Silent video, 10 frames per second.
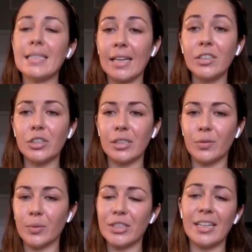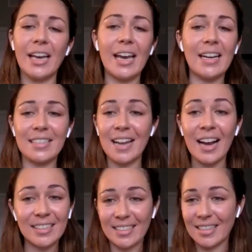attention, which again is
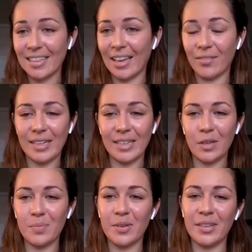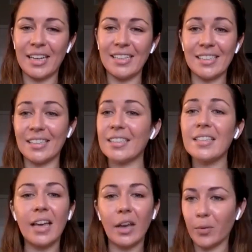not just the gateway to communication, it's
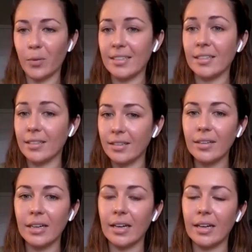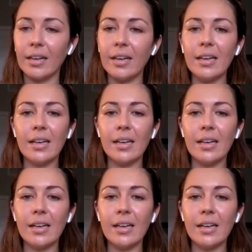the gateway to learning,